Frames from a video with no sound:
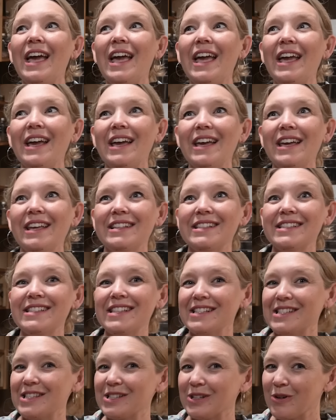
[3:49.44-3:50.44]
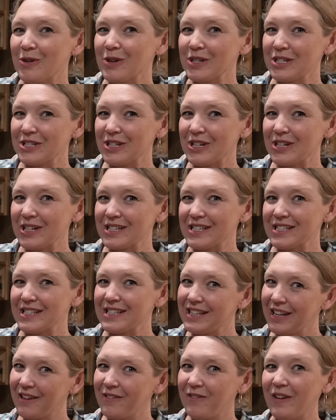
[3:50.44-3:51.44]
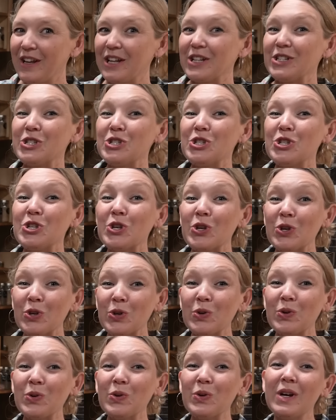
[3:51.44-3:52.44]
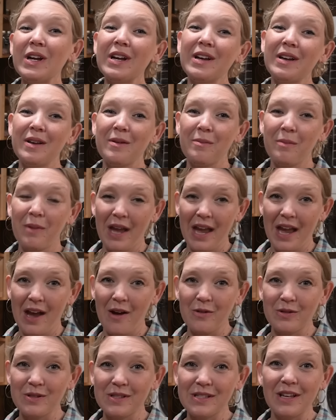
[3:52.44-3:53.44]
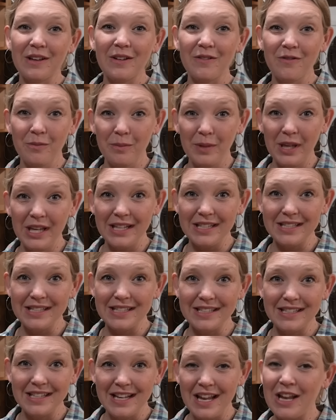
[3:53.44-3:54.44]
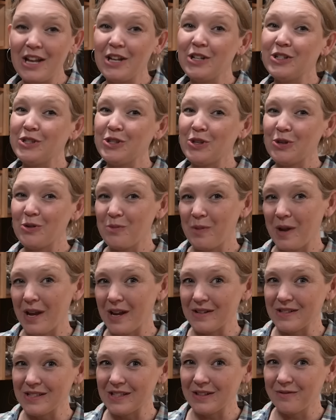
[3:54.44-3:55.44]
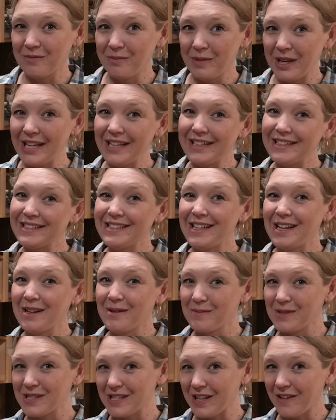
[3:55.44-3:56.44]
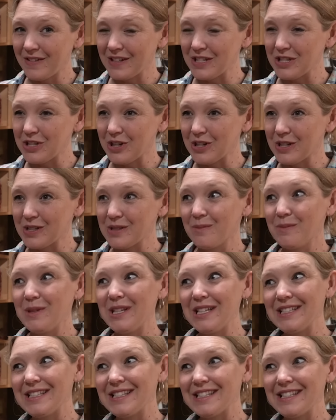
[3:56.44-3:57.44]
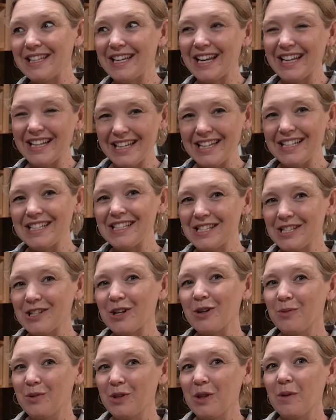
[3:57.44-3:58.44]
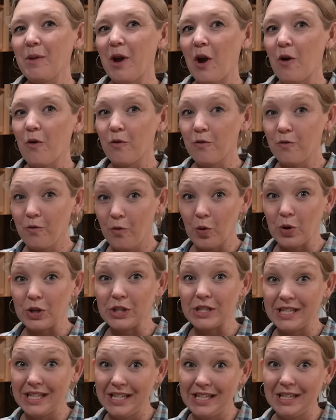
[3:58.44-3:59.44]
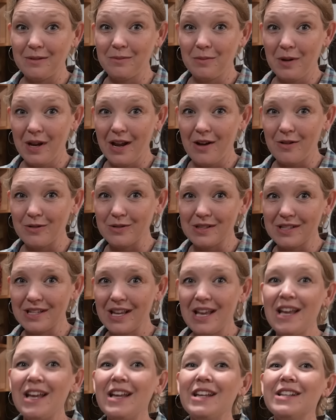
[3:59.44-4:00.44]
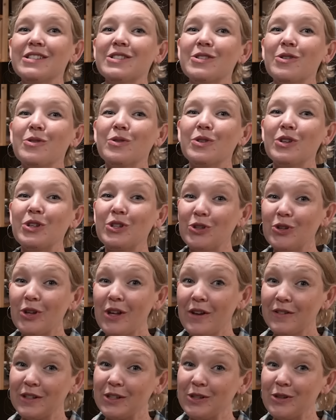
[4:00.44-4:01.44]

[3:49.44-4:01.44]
and since they're quart jars, they fit 2 pounds of meat. 2 pounds of meat times 7 jars means that I need to start with about 14 pounds. So you'll have to